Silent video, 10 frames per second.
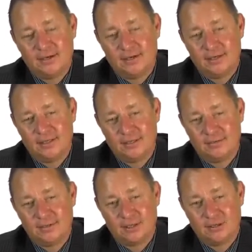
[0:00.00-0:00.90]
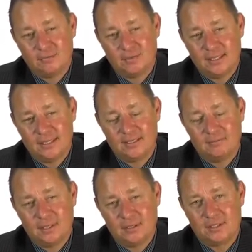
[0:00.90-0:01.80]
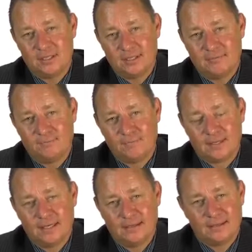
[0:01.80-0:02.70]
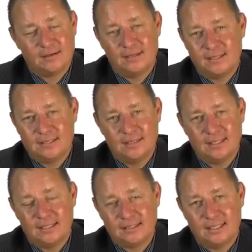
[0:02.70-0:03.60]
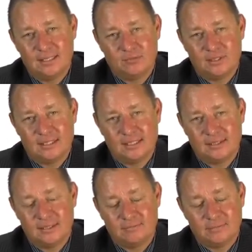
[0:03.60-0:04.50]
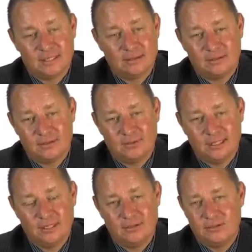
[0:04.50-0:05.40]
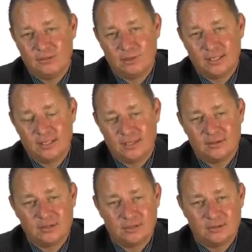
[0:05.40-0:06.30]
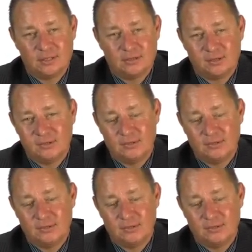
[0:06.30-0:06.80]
on the top tier and the middle tier And the clients don't understand if we say to them, but look, we need to do quality control, or